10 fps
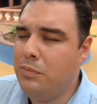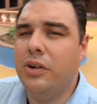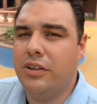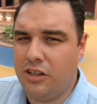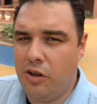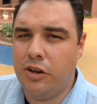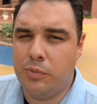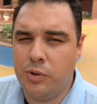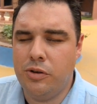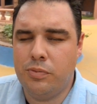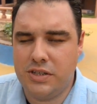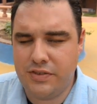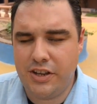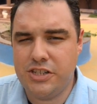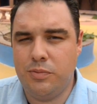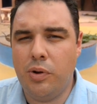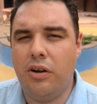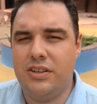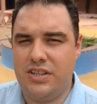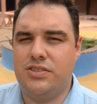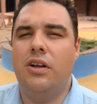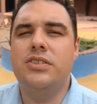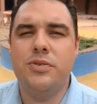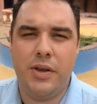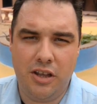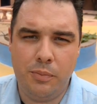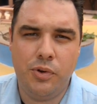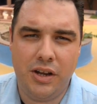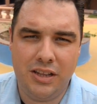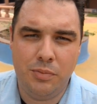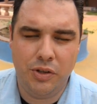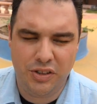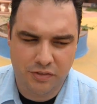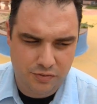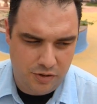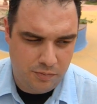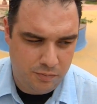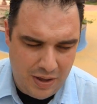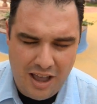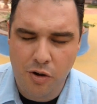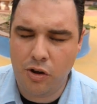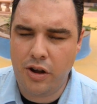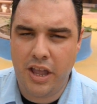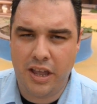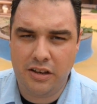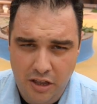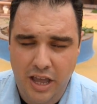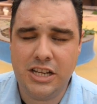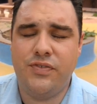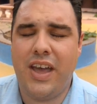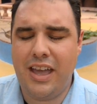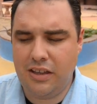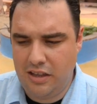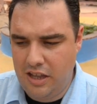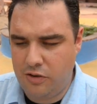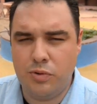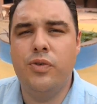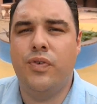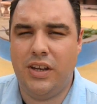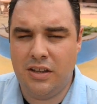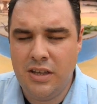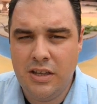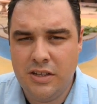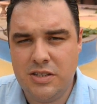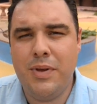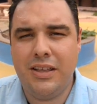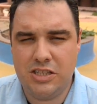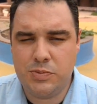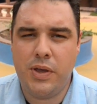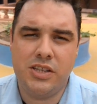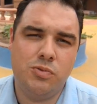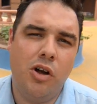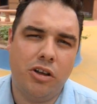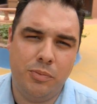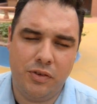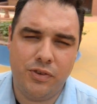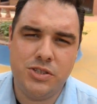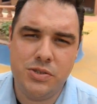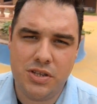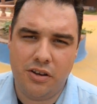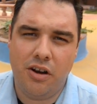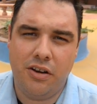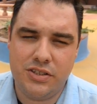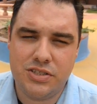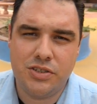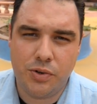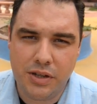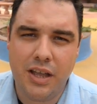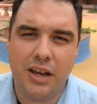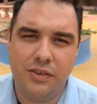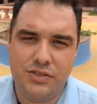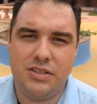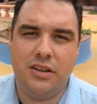the building owner, Prudent Preservation Partners, has also been upgrading the building from power and HVAC and roofing to make the space welcoming for Tucson artists, creatives,